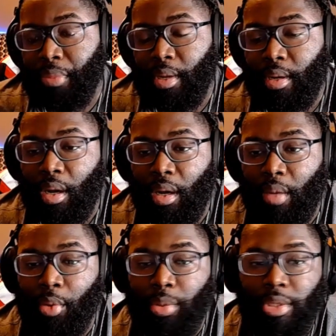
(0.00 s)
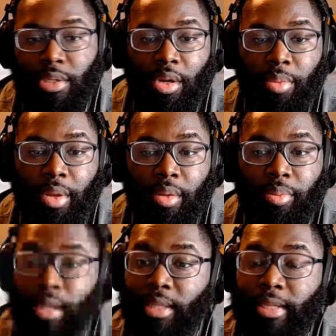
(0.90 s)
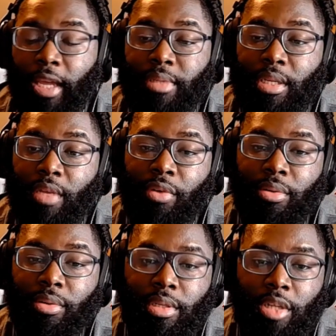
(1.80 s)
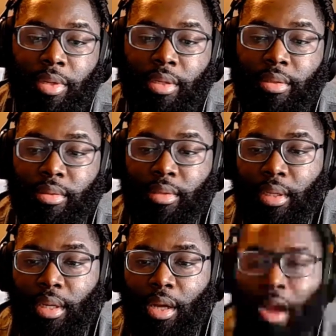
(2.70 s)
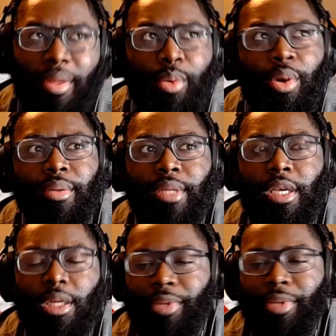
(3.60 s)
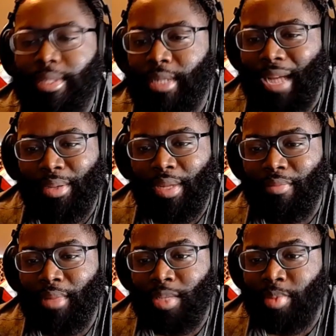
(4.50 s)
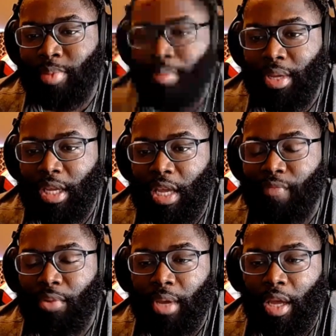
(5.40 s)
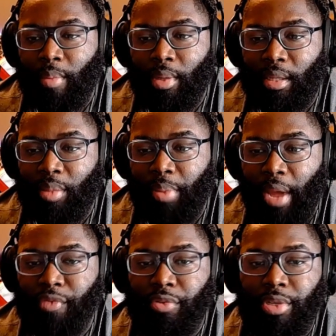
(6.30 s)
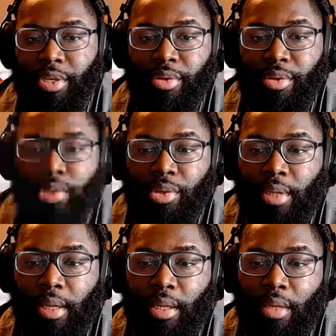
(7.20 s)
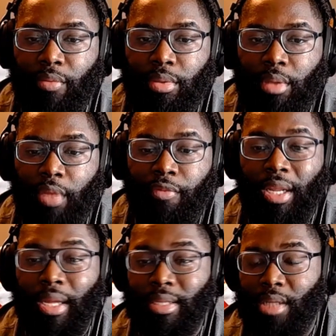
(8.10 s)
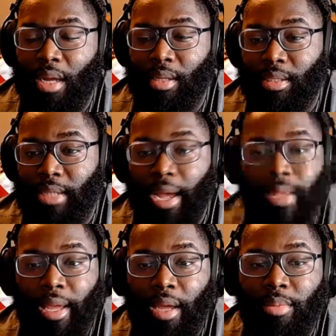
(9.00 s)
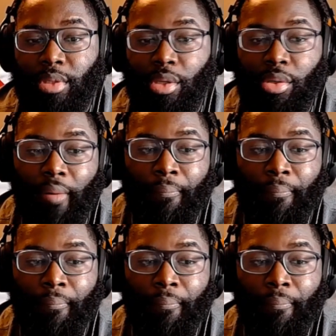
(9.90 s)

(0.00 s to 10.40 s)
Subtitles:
Are we still going to be able to play these games at EVO? Because well, Killer Instinct, I don't even think it's been a big EVO game in like the past few years. So it's like if it is, it's like a side game. So